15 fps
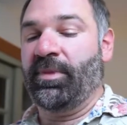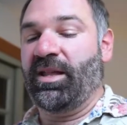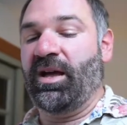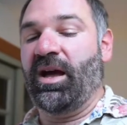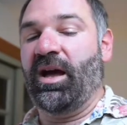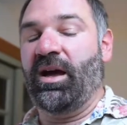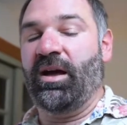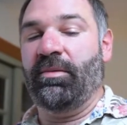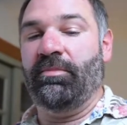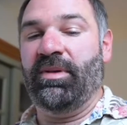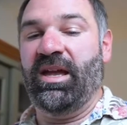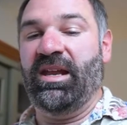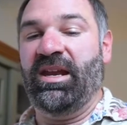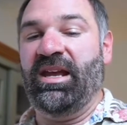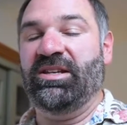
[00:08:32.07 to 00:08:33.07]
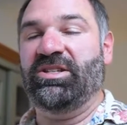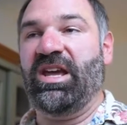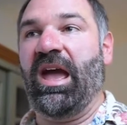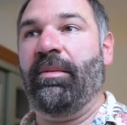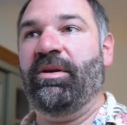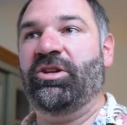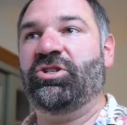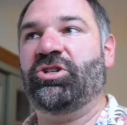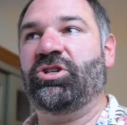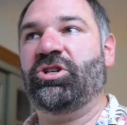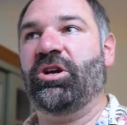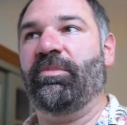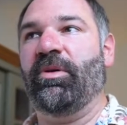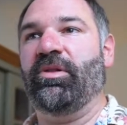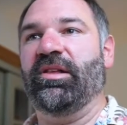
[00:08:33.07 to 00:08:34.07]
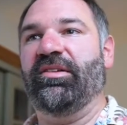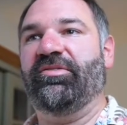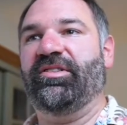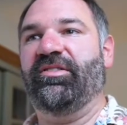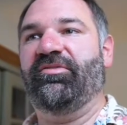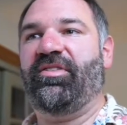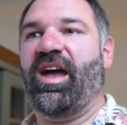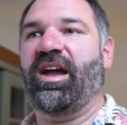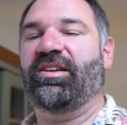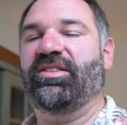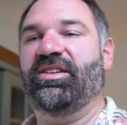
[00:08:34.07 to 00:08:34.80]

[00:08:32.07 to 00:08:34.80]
In a damaged turbolift, in fact,